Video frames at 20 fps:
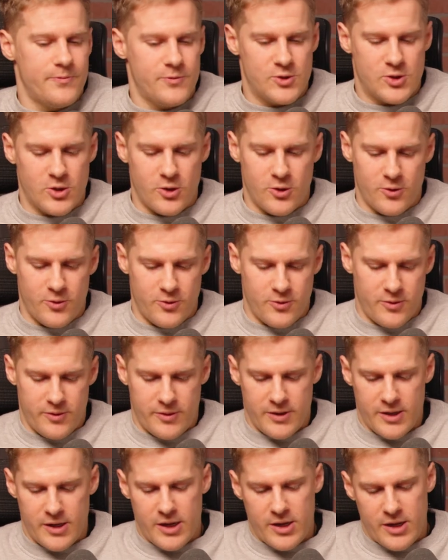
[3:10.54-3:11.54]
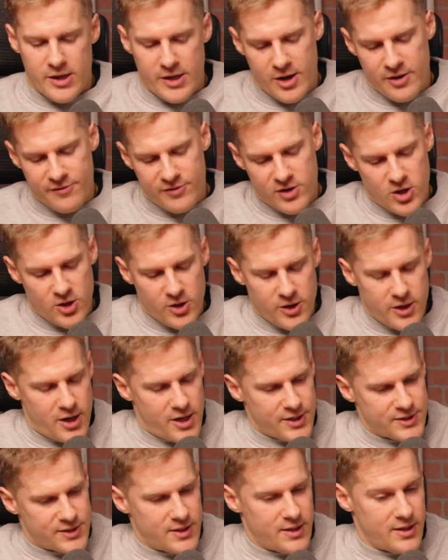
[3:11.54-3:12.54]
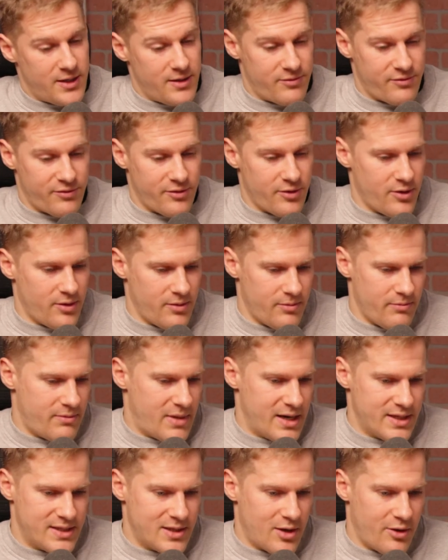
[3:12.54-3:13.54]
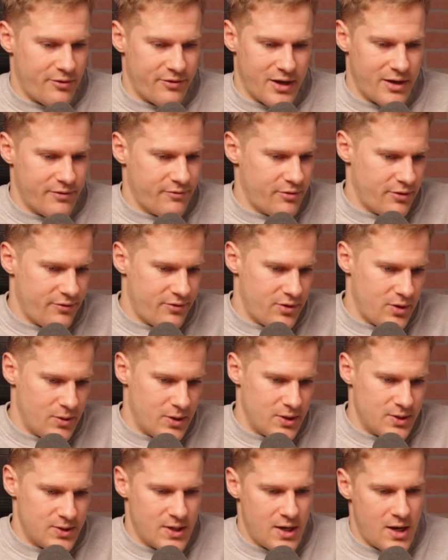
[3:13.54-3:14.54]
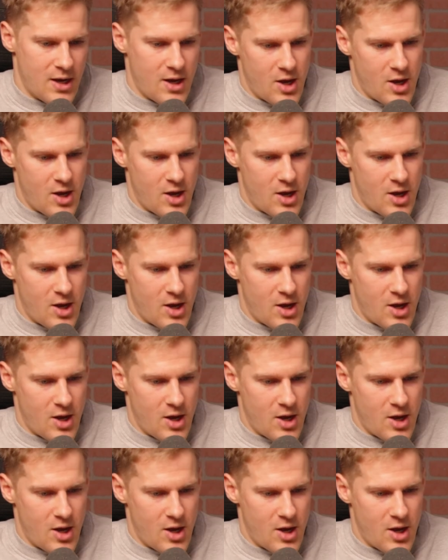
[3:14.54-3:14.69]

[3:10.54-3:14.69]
So out of curiosity for myself and for the viewers,